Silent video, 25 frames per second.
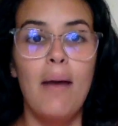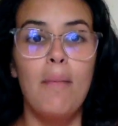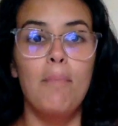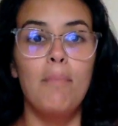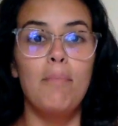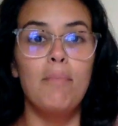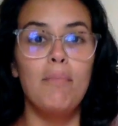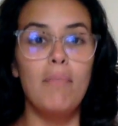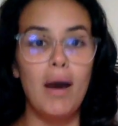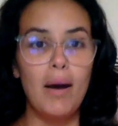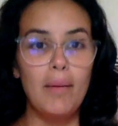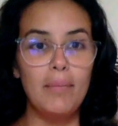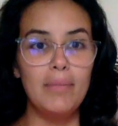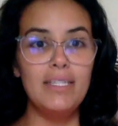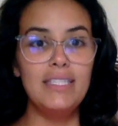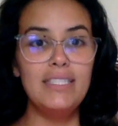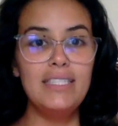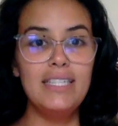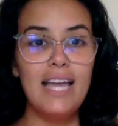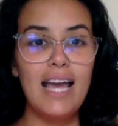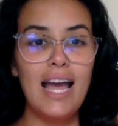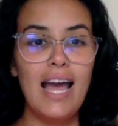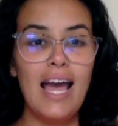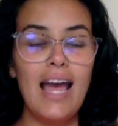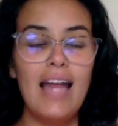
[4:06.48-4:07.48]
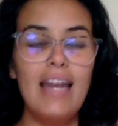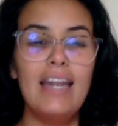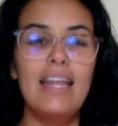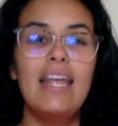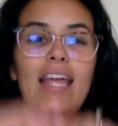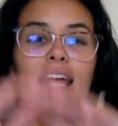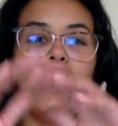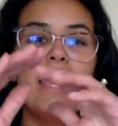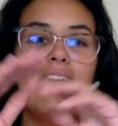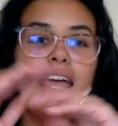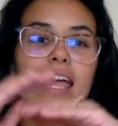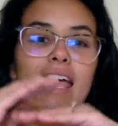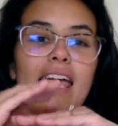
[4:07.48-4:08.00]
Mom and Dad,
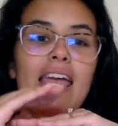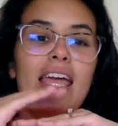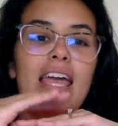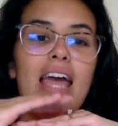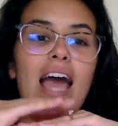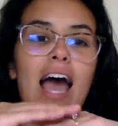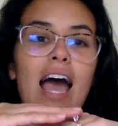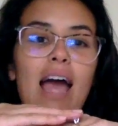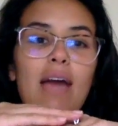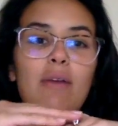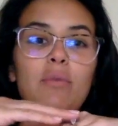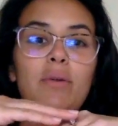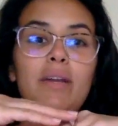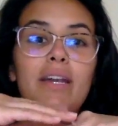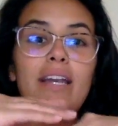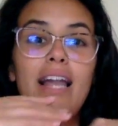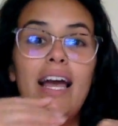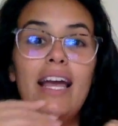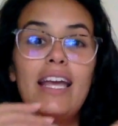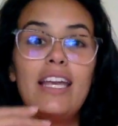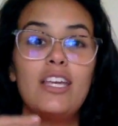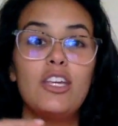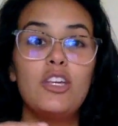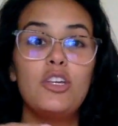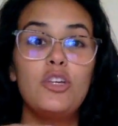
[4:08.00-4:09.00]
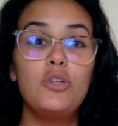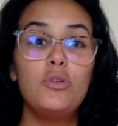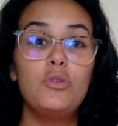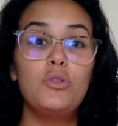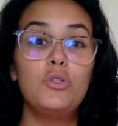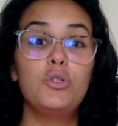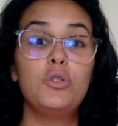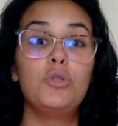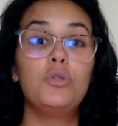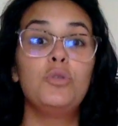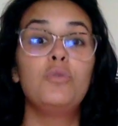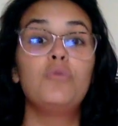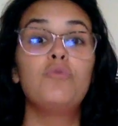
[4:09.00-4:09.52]
I would like you
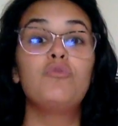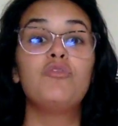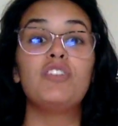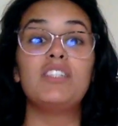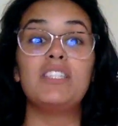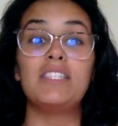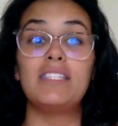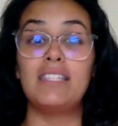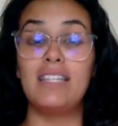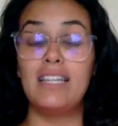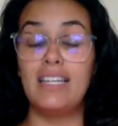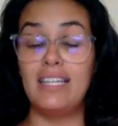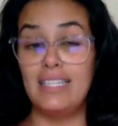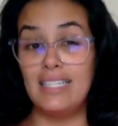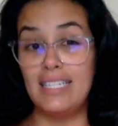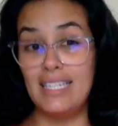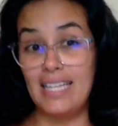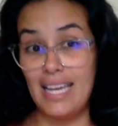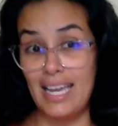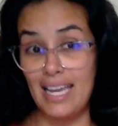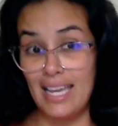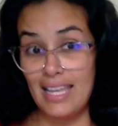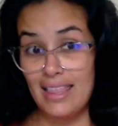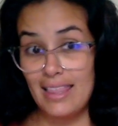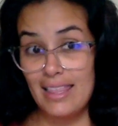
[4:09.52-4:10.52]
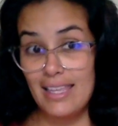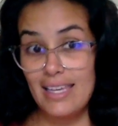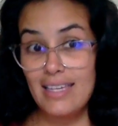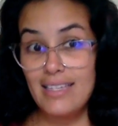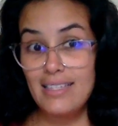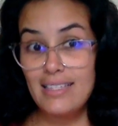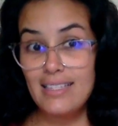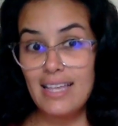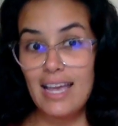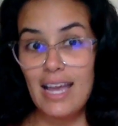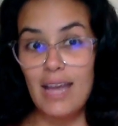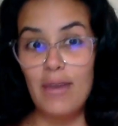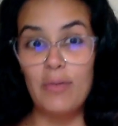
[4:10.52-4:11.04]
to facilitate
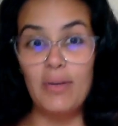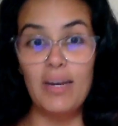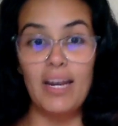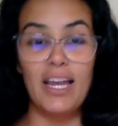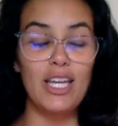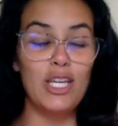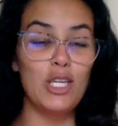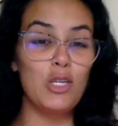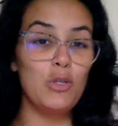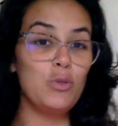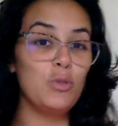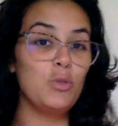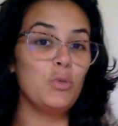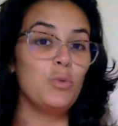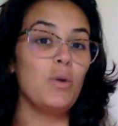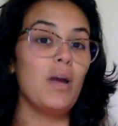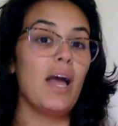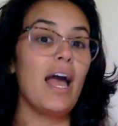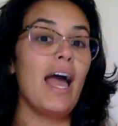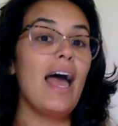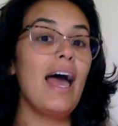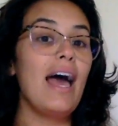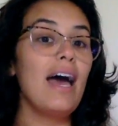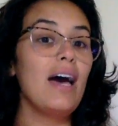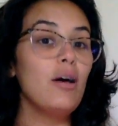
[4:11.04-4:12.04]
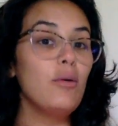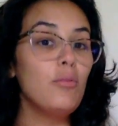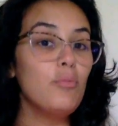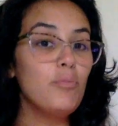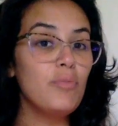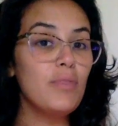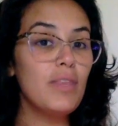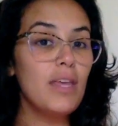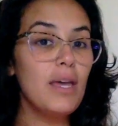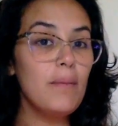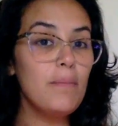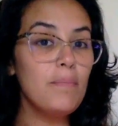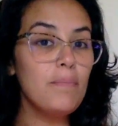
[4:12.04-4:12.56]
this. I would like you to help
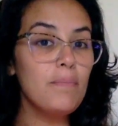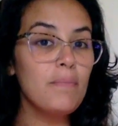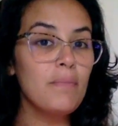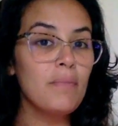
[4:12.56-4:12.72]
them.